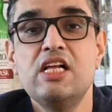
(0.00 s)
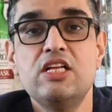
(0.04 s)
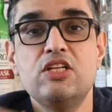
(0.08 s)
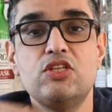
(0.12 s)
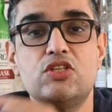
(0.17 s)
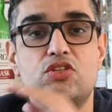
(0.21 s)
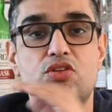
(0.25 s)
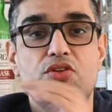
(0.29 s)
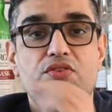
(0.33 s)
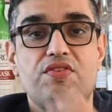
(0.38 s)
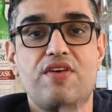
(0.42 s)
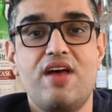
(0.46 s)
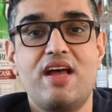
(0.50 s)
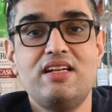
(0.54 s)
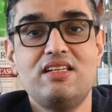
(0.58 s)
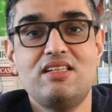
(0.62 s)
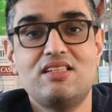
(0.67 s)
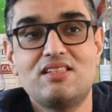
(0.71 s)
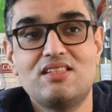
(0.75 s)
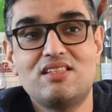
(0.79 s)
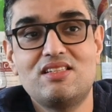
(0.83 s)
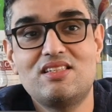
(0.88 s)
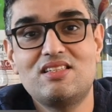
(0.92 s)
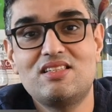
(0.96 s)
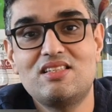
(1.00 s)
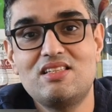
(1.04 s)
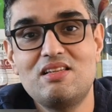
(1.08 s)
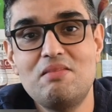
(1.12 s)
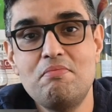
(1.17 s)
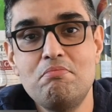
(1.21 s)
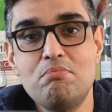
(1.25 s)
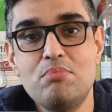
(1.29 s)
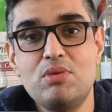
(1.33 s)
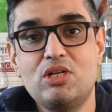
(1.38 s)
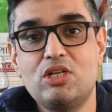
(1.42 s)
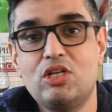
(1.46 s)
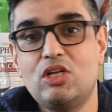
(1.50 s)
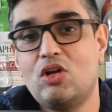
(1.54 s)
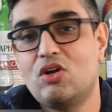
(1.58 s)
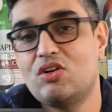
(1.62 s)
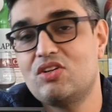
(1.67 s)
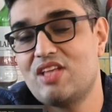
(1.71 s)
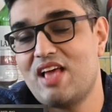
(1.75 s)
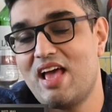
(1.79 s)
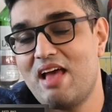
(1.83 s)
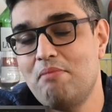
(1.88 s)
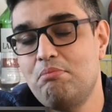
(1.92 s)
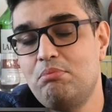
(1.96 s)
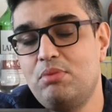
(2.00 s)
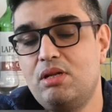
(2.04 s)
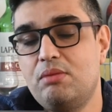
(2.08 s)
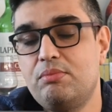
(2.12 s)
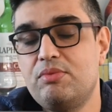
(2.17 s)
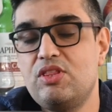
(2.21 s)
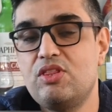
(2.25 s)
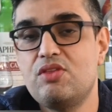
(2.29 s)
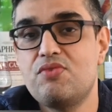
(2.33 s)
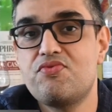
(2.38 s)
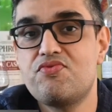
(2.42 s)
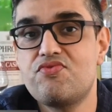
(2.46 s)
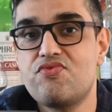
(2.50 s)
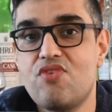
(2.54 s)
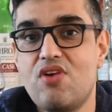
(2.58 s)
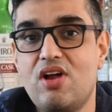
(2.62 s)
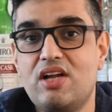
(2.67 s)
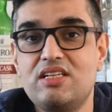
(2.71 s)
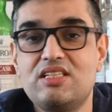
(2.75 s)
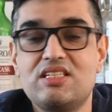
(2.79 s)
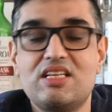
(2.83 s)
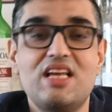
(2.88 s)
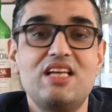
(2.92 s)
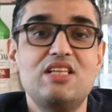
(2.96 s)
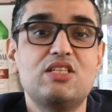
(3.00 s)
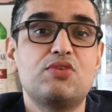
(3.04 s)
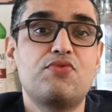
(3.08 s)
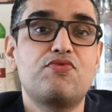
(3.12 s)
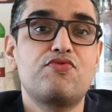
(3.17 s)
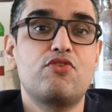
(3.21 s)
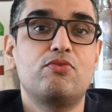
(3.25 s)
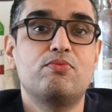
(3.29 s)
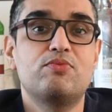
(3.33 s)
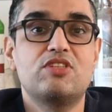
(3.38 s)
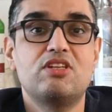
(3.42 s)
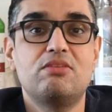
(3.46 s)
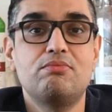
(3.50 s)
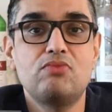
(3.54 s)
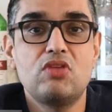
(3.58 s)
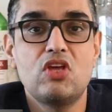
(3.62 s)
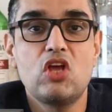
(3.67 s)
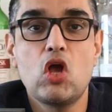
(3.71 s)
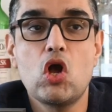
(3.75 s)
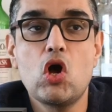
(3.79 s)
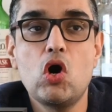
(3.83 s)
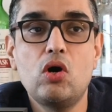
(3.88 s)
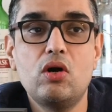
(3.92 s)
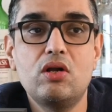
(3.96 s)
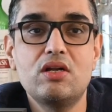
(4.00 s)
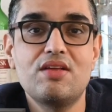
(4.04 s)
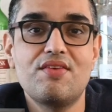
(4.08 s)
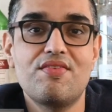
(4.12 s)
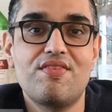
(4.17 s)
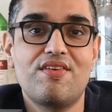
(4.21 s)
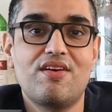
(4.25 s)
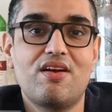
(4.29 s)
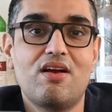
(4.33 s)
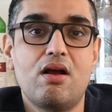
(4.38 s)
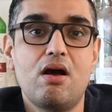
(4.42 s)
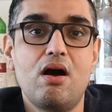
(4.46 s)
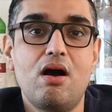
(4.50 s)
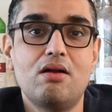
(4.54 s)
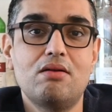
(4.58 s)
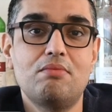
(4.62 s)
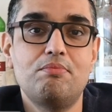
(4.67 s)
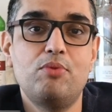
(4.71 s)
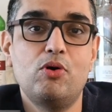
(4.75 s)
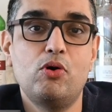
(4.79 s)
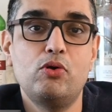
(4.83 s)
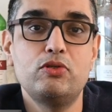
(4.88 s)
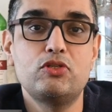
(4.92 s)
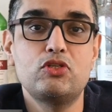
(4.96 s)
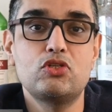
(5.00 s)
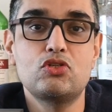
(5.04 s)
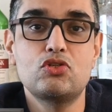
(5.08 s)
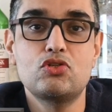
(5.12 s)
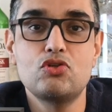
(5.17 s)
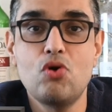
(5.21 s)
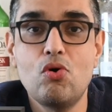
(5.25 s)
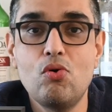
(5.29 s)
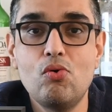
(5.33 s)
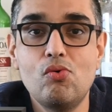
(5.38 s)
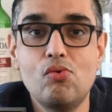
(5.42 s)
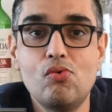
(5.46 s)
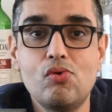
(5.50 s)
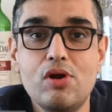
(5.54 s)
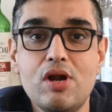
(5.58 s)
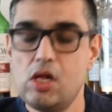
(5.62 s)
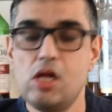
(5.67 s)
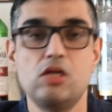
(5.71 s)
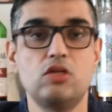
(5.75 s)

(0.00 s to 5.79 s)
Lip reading: So that symbol or the emblem in the front is from something called the cardboard stone.